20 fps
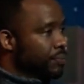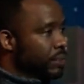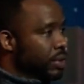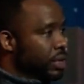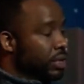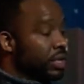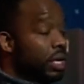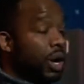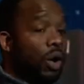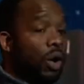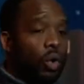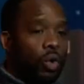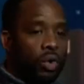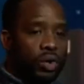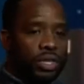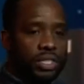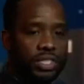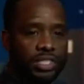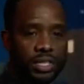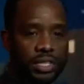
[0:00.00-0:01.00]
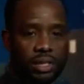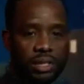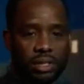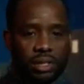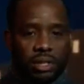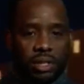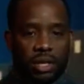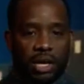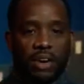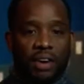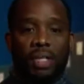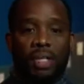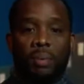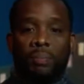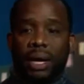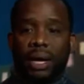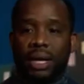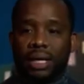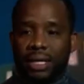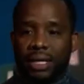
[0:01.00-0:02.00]
The origin of the
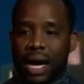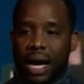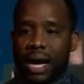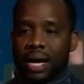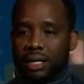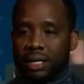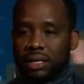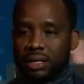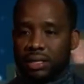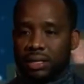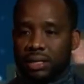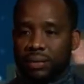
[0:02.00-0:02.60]
pinata